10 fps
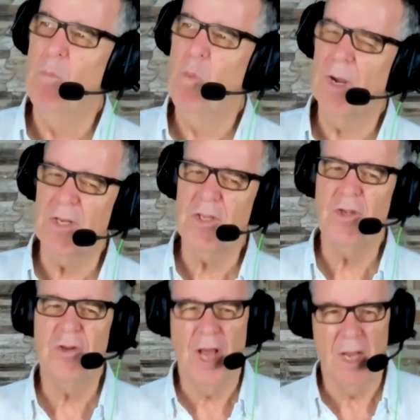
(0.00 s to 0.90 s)
what
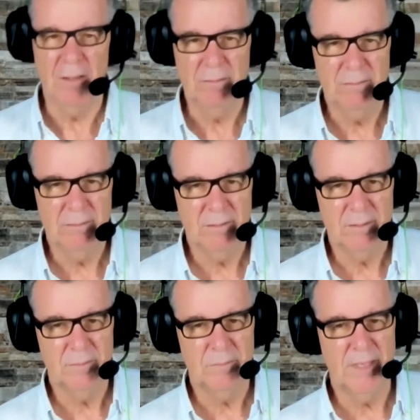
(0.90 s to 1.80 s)
you know,
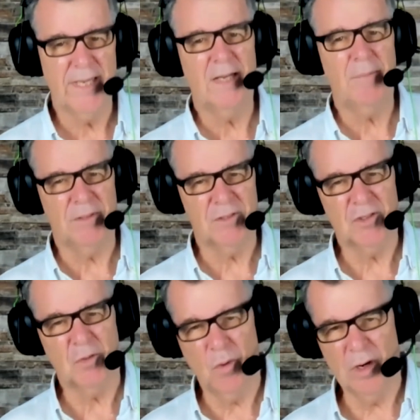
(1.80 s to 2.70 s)
being in
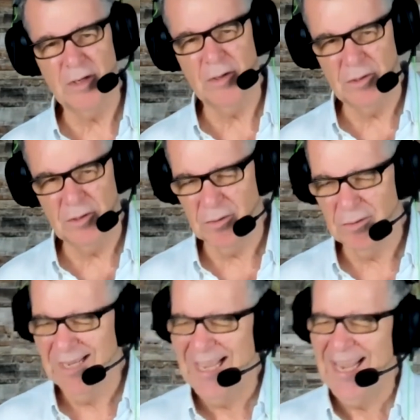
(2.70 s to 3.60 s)
business and what you do,
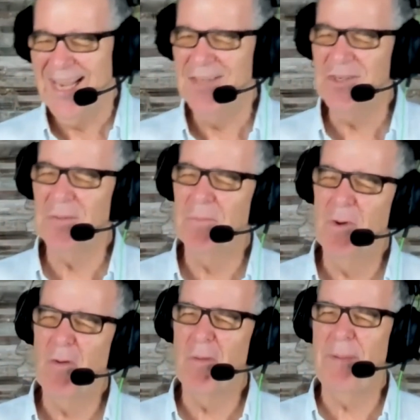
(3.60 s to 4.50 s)
is it
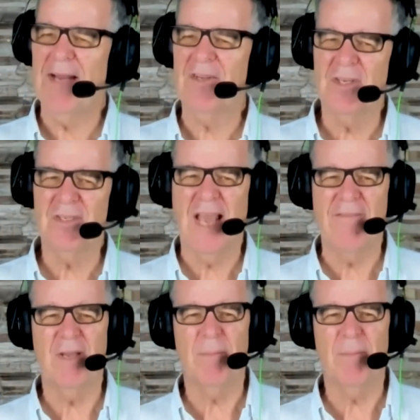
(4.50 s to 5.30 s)
more about just having a